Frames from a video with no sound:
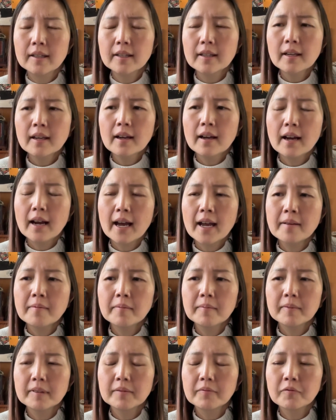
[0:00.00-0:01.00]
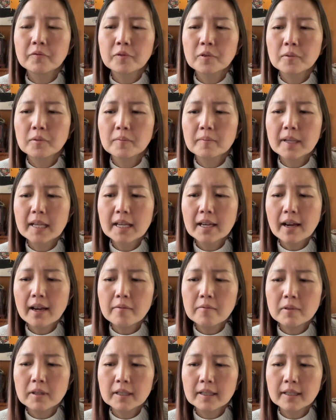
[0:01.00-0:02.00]
Yeah, for me, I
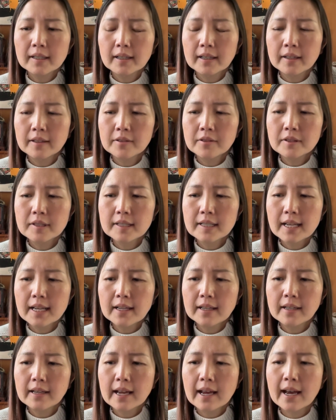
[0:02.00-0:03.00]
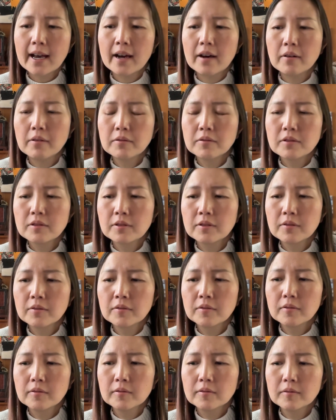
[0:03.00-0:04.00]
want to understand how
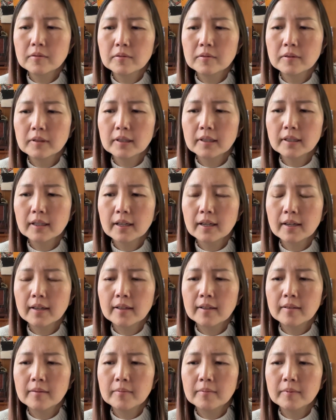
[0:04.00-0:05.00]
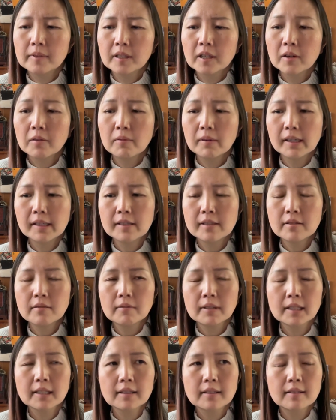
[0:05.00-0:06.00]
to go into
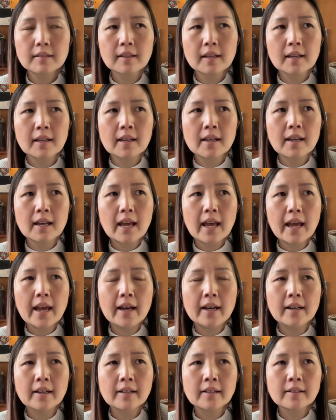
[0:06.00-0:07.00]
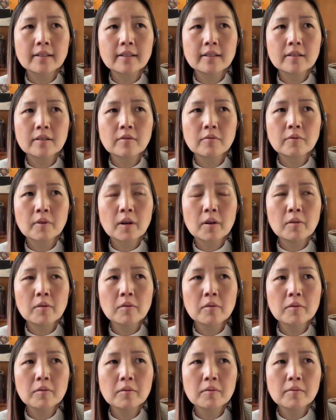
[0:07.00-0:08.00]
it and
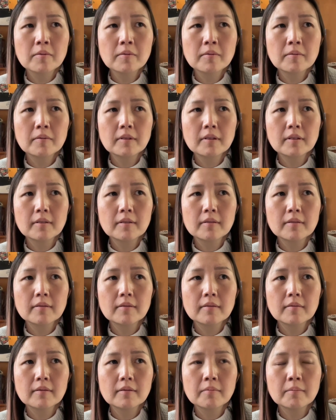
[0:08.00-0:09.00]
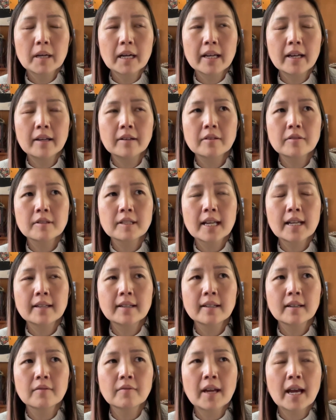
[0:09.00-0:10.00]
grow my
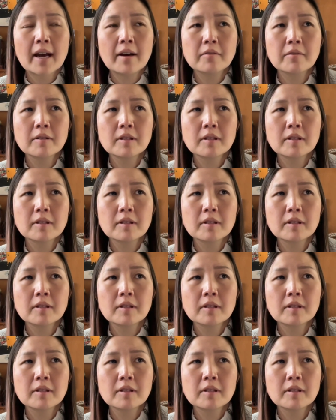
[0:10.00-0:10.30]
understanding of how to